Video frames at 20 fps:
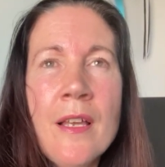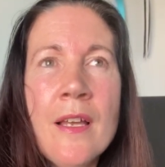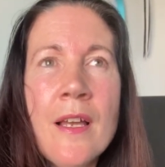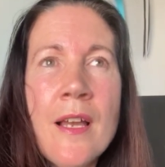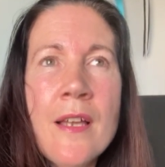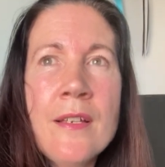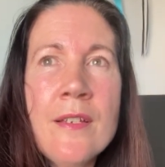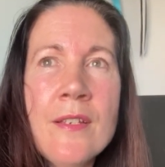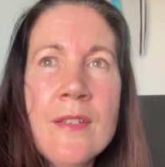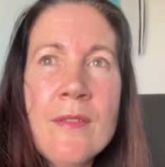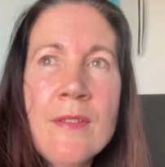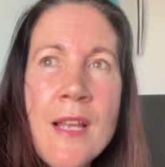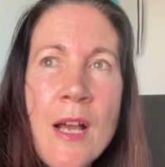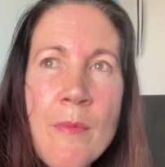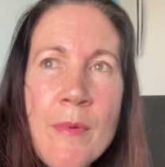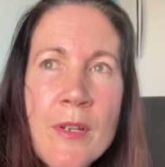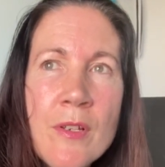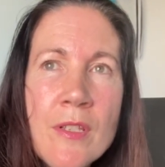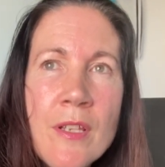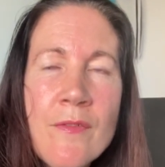And now
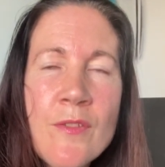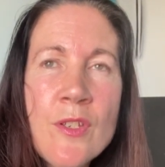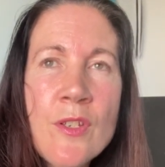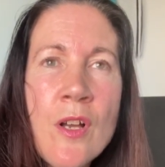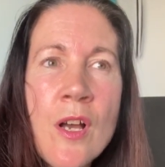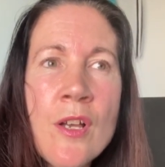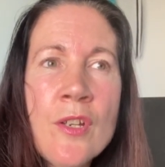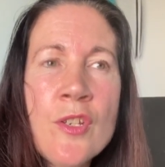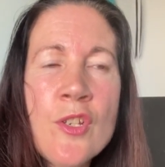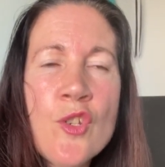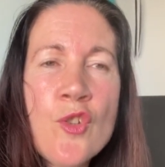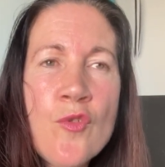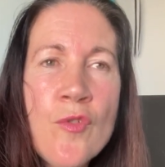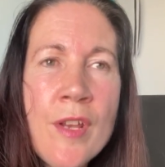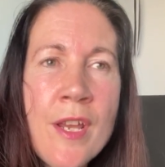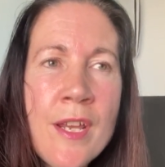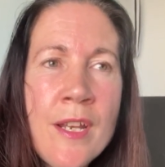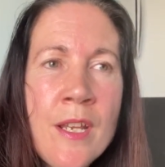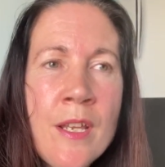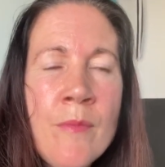because I've started to
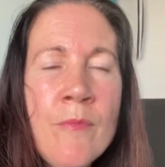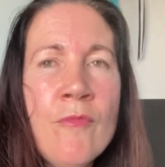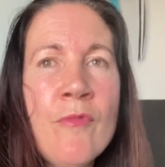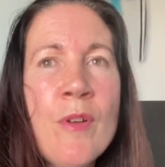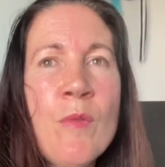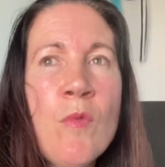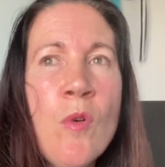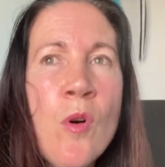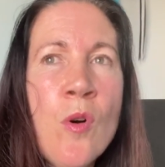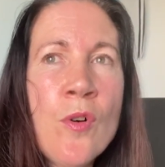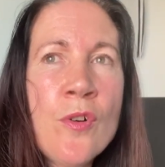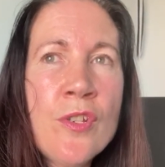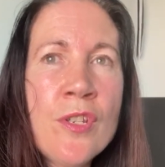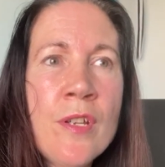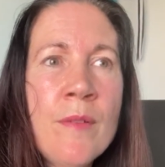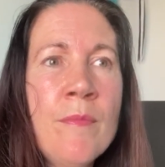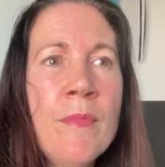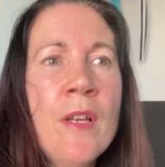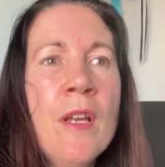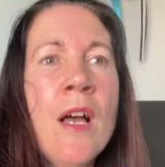train him, reward
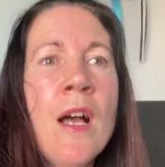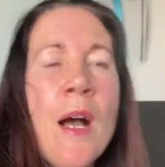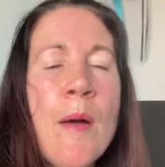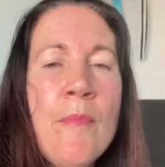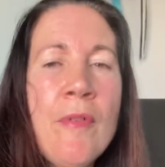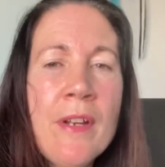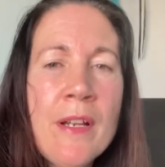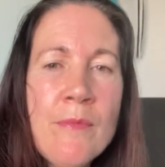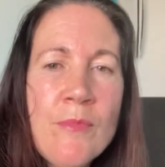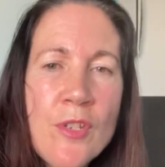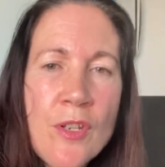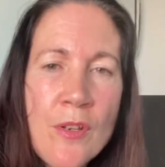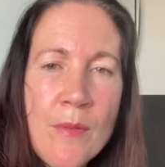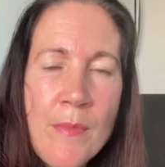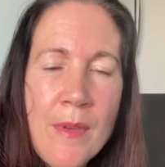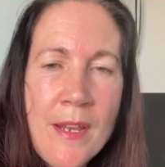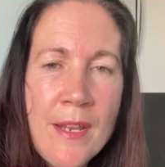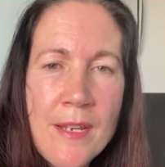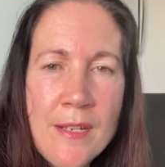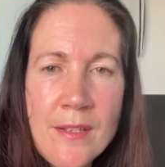him, I bring him to
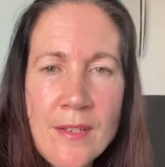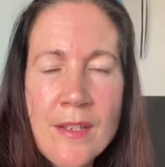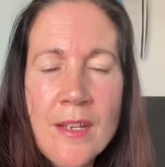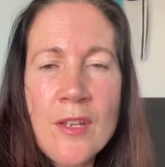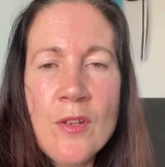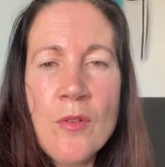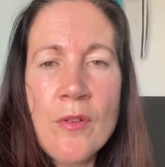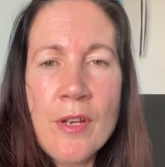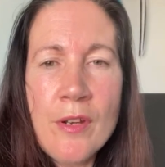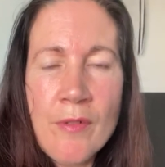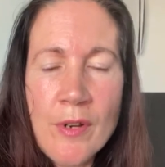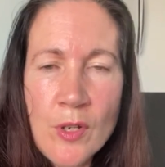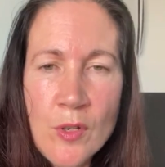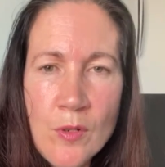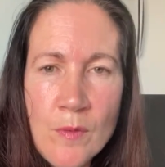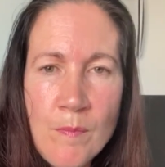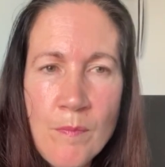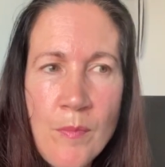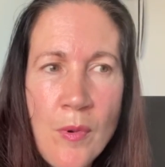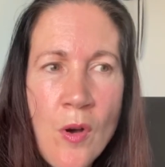me and say, you're a
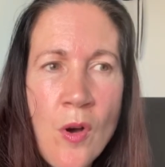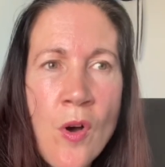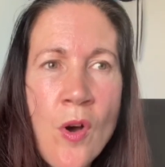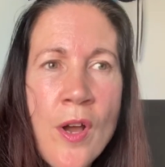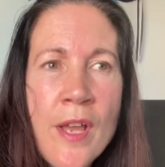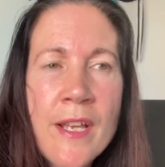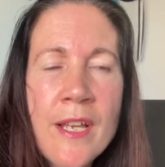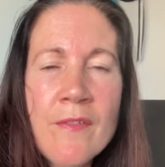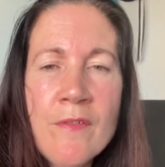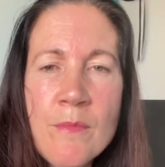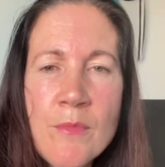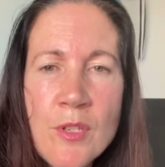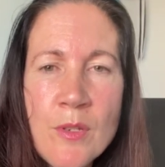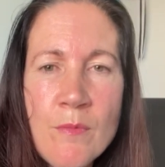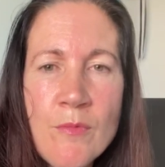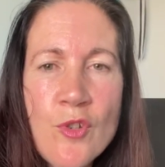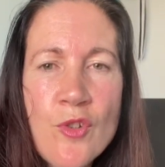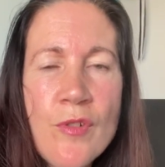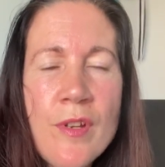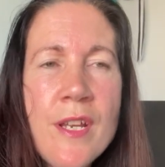good boy, give him some
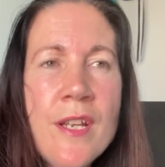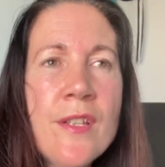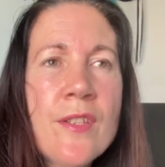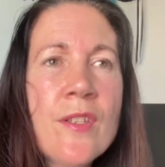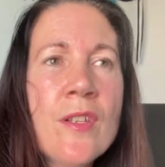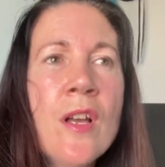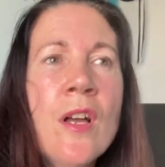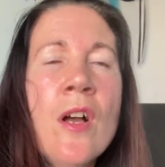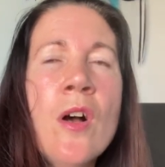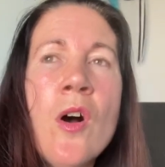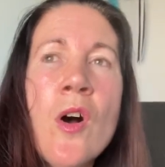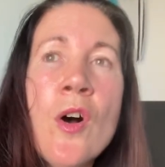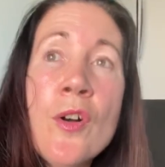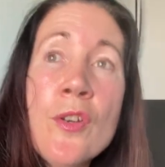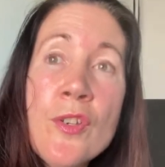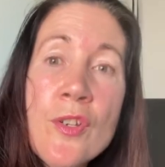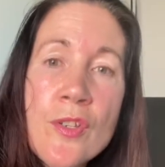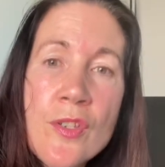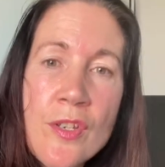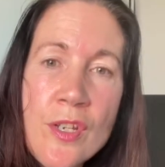treats, or
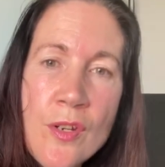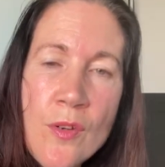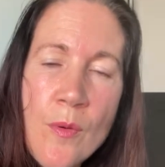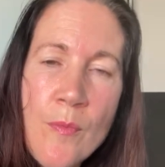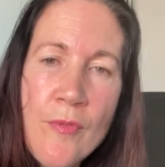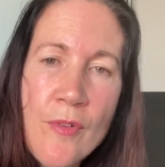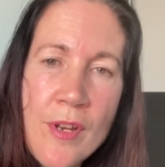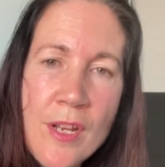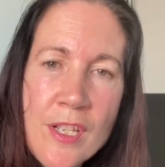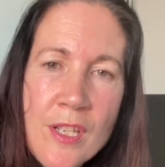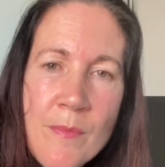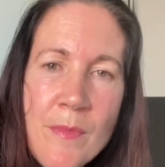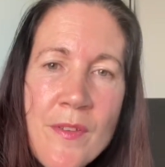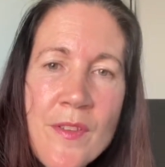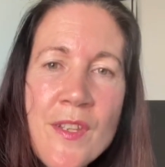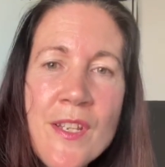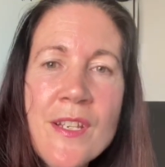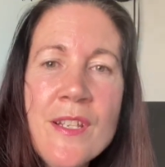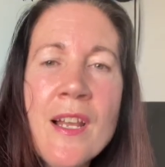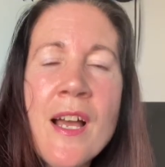just, praise him as
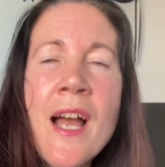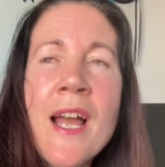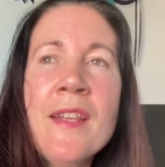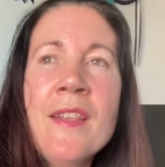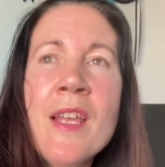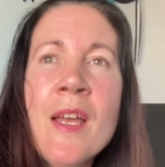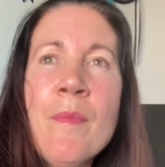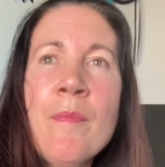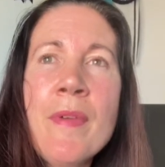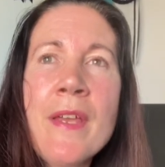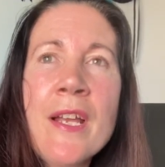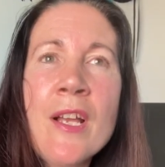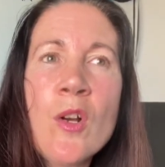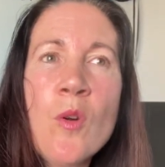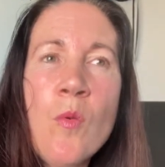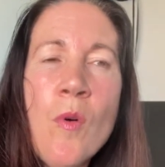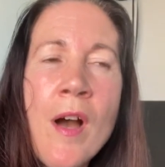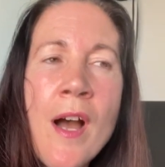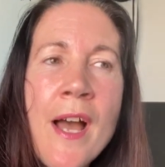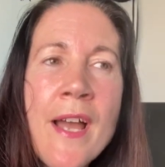he's lying there being
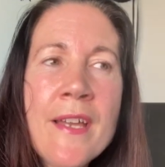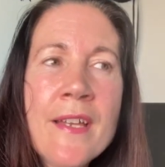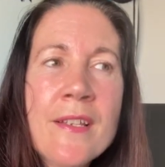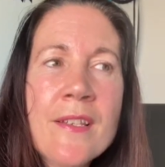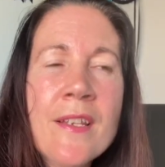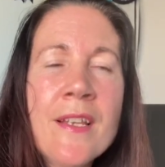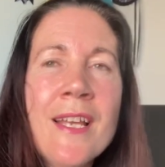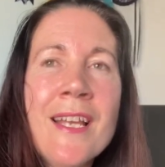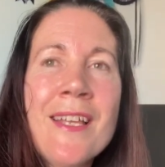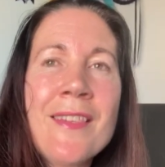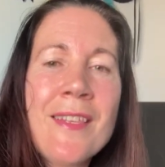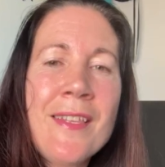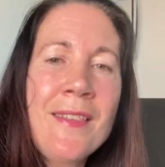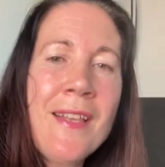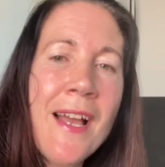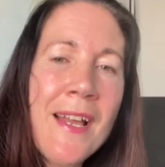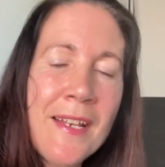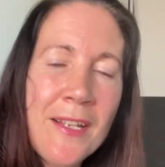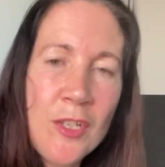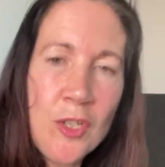quiet, then
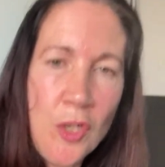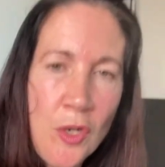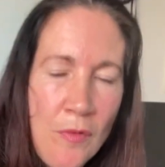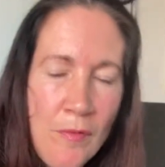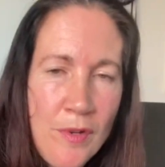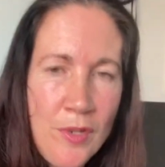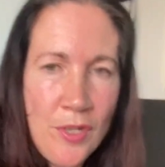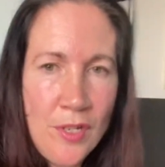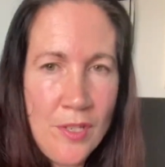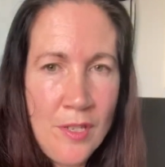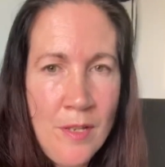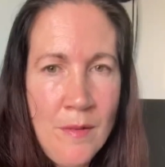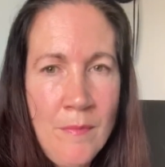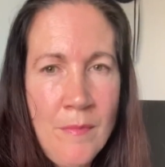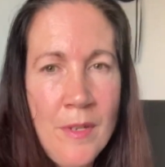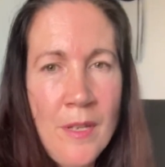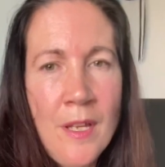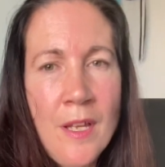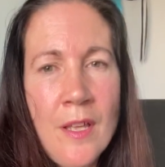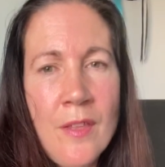that encourages them.